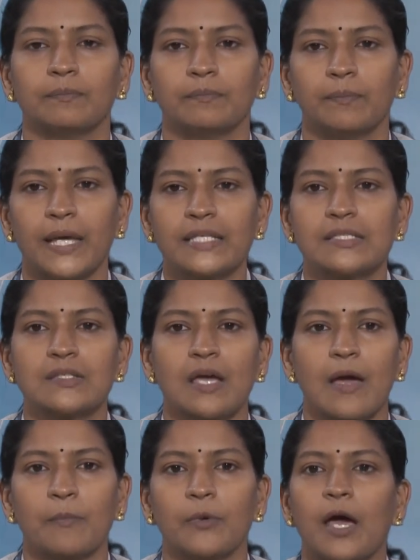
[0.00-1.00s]
best
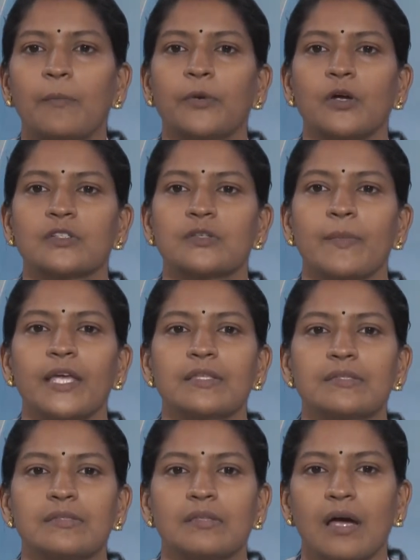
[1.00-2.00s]

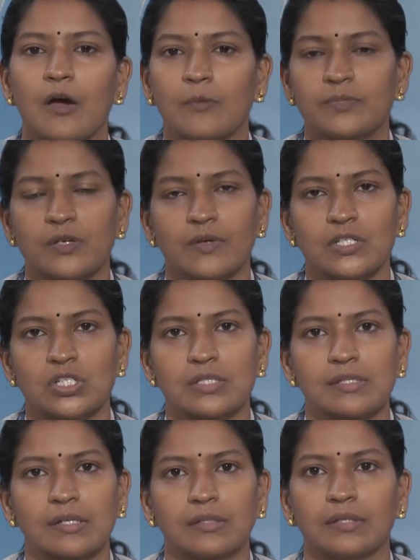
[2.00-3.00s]
approximates the
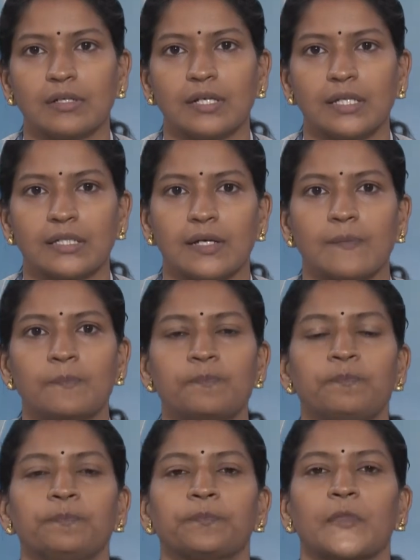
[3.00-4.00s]
observations in the data.
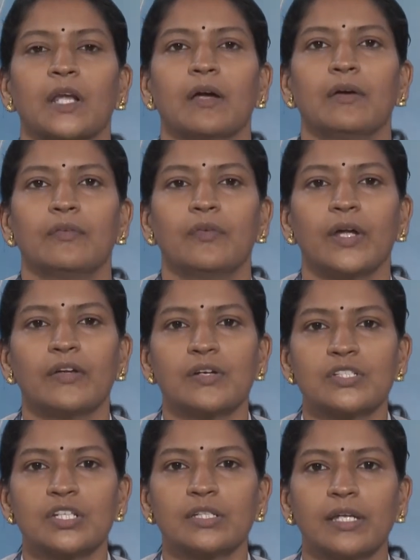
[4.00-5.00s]

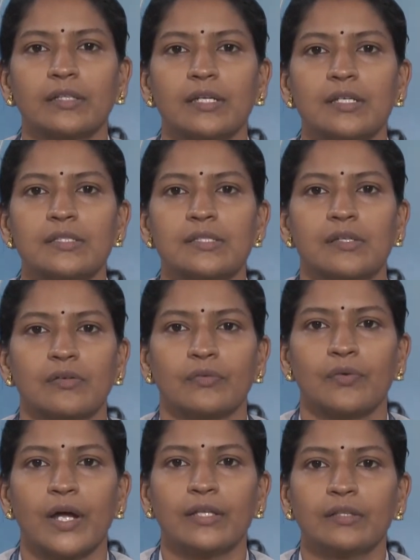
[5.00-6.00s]
Regression techniques
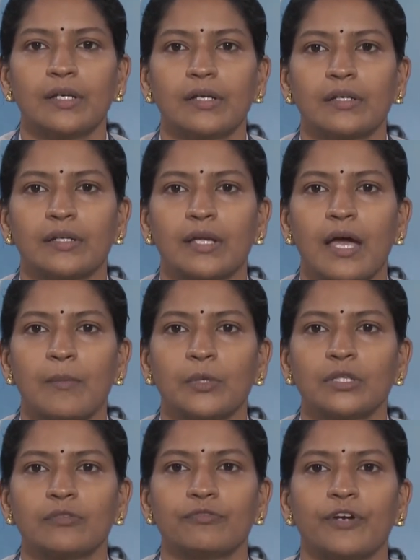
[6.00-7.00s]
run the
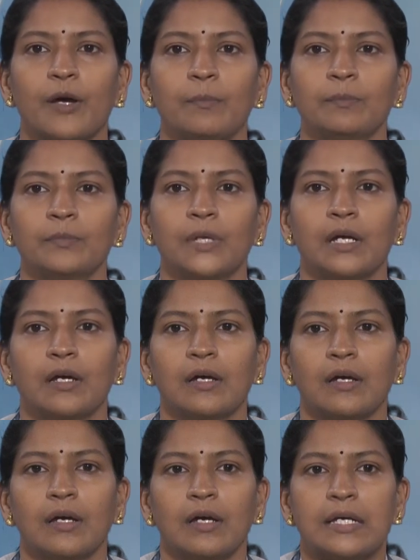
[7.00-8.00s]
gamut from
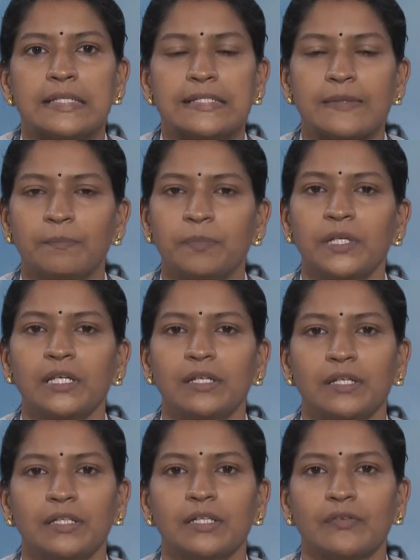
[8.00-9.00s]
simple
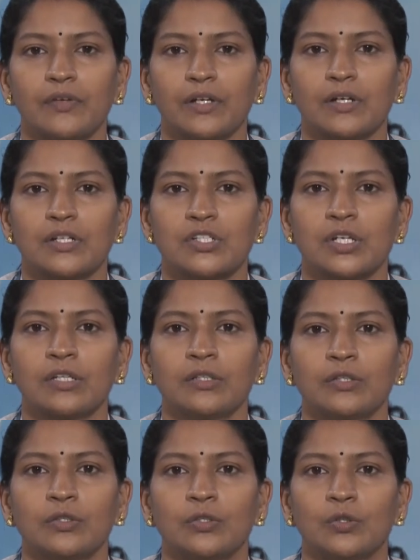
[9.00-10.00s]
linear
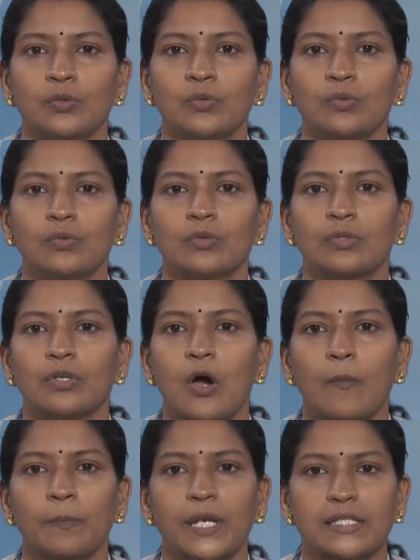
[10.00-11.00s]
regression to
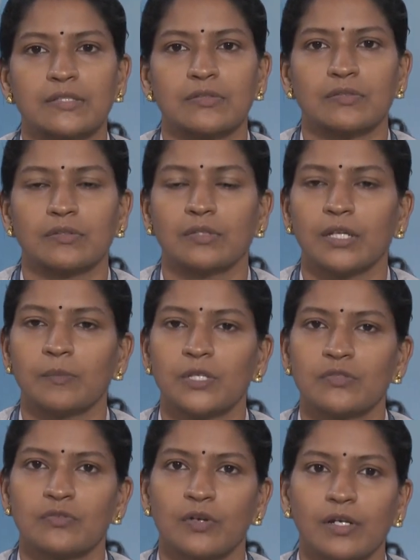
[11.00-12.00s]
complex, that
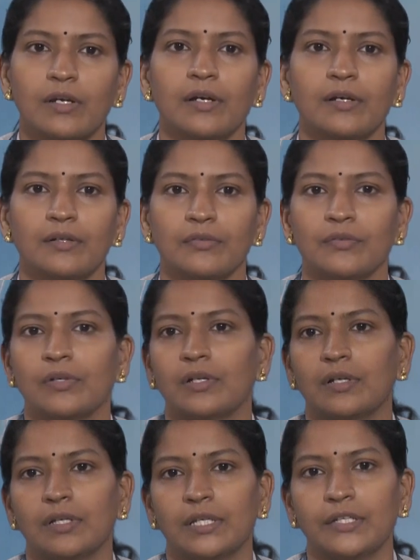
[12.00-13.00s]
means regular
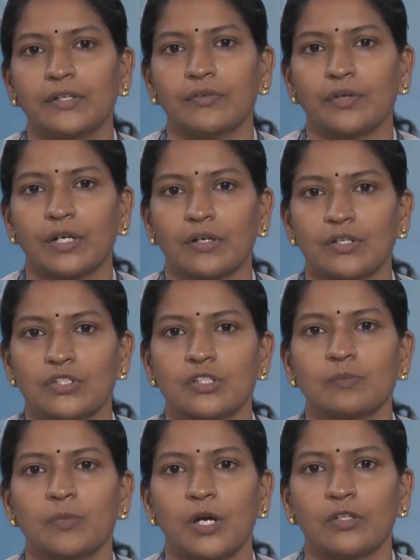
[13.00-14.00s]
linear
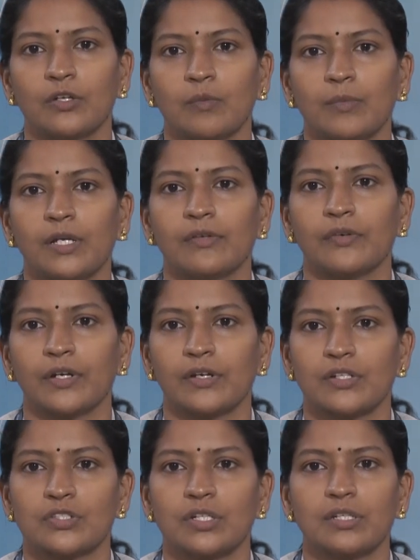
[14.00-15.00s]
regression, polynomial
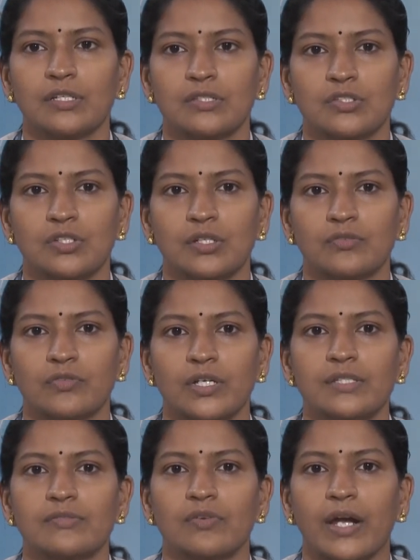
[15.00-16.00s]
regression, decision
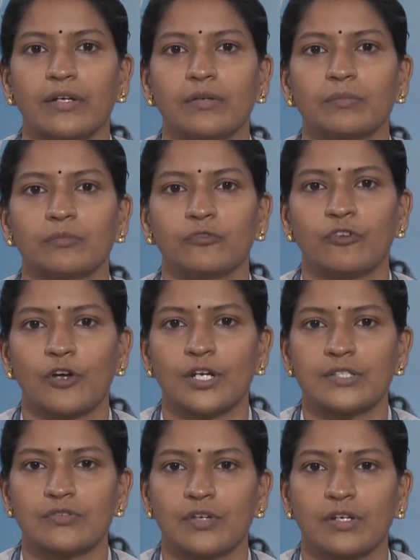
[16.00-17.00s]
trees, random
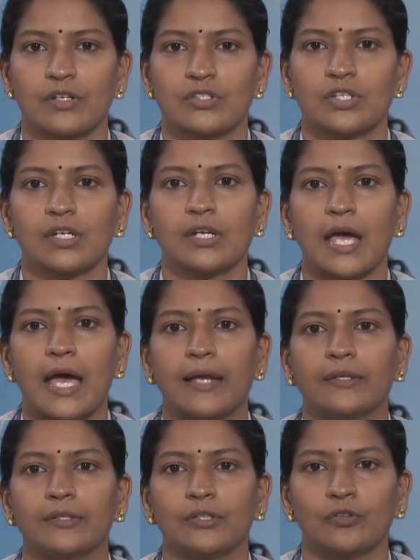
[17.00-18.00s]
forest regression
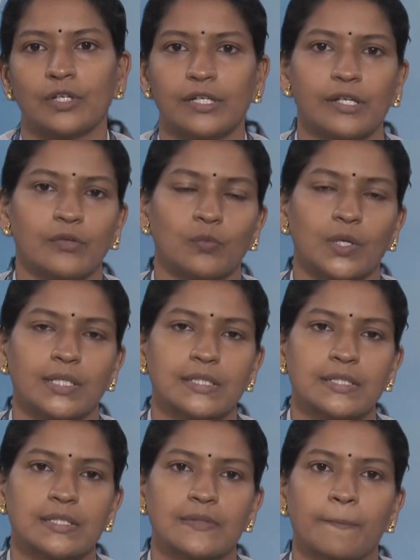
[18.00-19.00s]
and neural
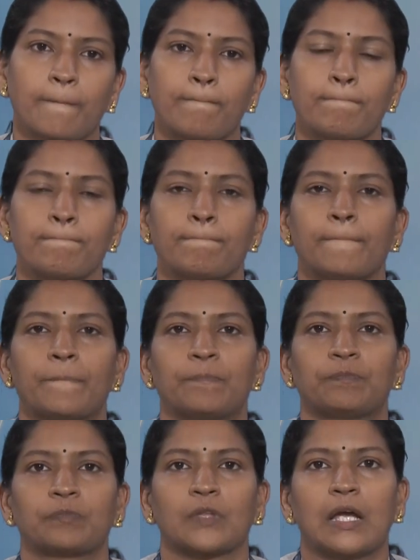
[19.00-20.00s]
networks.
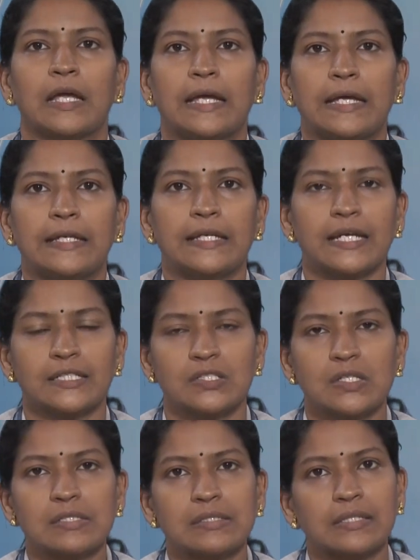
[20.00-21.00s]
Next
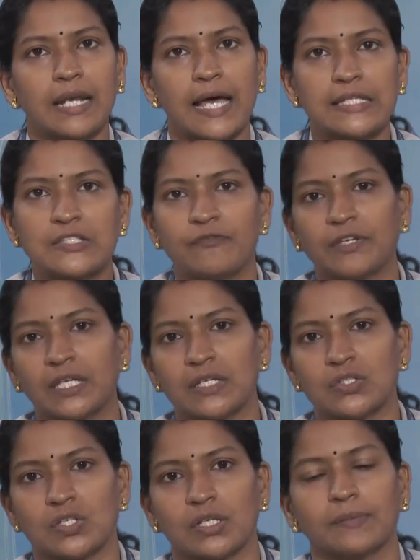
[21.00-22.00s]
is
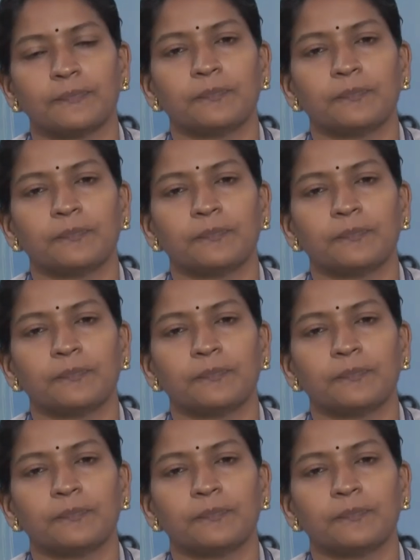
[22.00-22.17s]
classification.